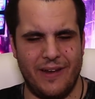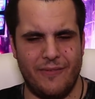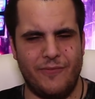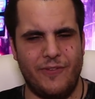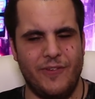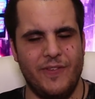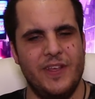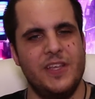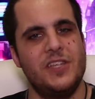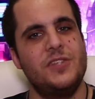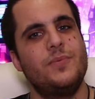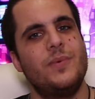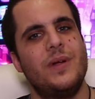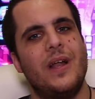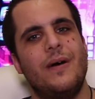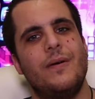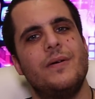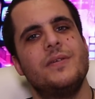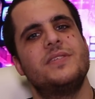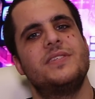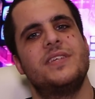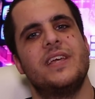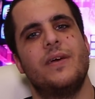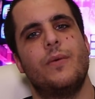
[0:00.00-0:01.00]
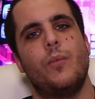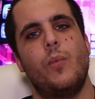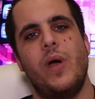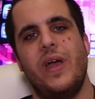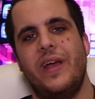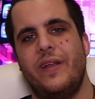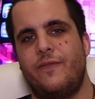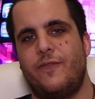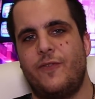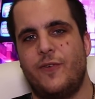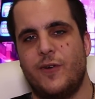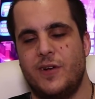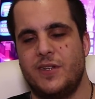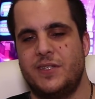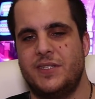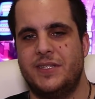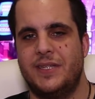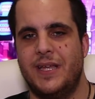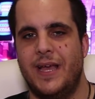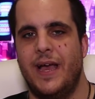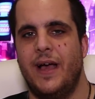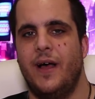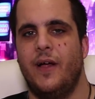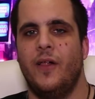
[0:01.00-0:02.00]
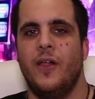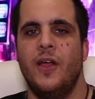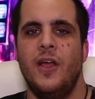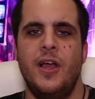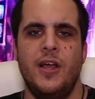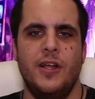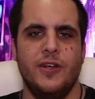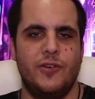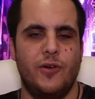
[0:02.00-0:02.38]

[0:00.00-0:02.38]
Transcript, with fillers: And for this one, I would say wait for a sale.